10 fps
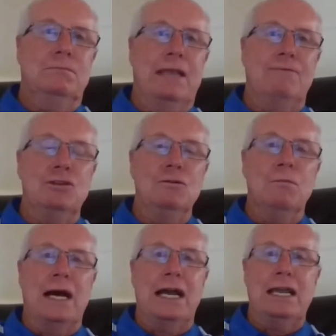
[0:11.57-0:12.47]
giving you
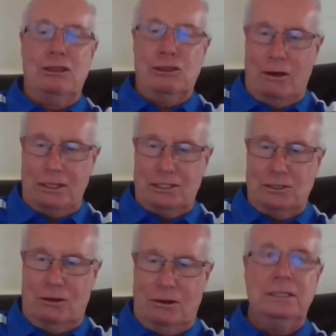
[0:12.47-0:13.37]
my thoughts
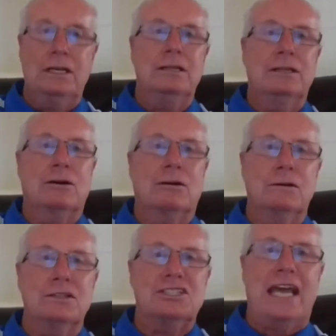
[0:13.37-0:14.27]
on the
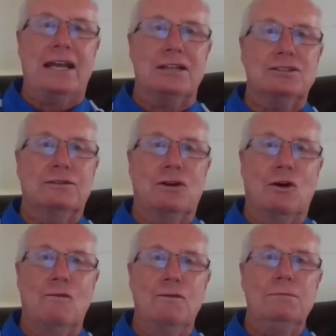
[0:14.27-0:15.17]
current status of
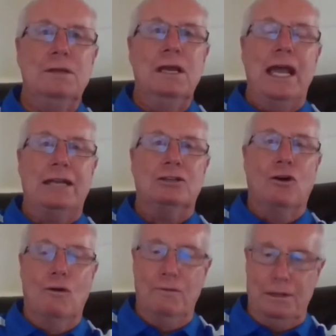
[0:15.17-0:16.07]
COVID and
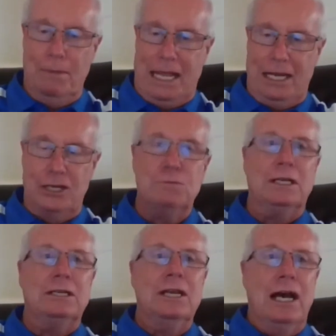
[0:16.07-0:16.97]
COVID
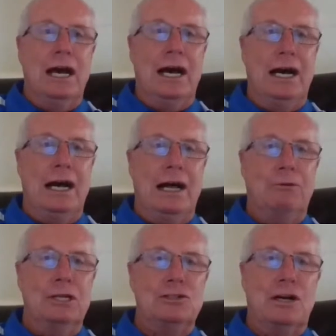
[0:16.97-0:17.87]
management. I'm
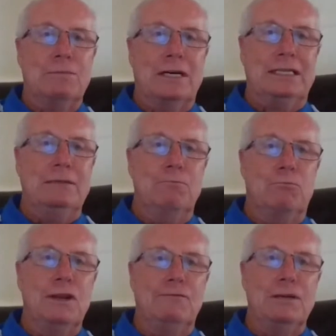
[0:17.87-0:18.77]
going to talk
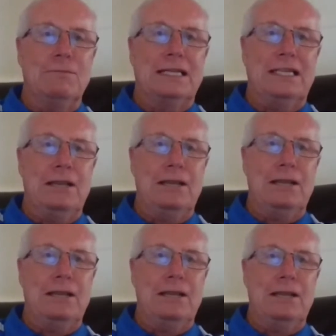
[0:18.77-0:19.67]
briefly about the
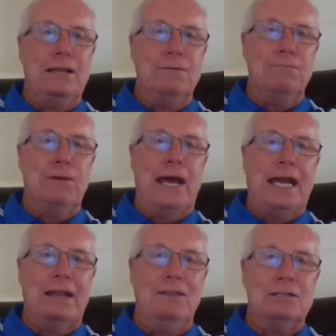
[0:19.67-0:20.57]
impact
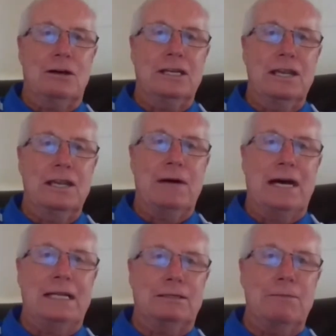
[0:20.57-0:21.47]

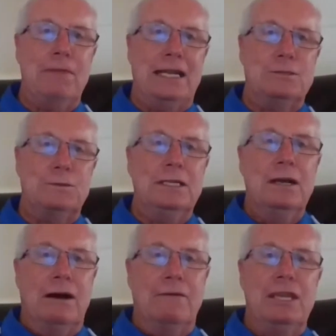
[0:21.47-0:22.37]
management of the
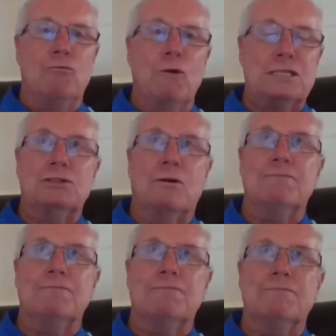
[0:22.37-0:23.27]
respiratory
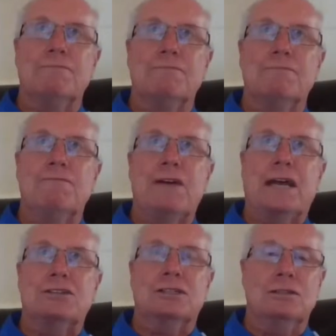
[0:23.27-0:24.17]
infection
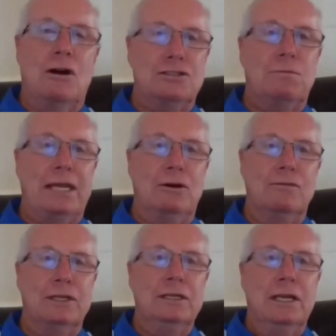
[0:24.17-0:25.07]
COVID.
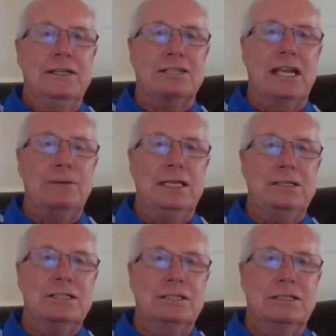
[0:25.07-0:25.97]
Next slide,
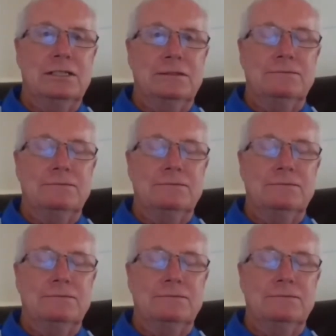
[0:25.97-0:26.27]
please.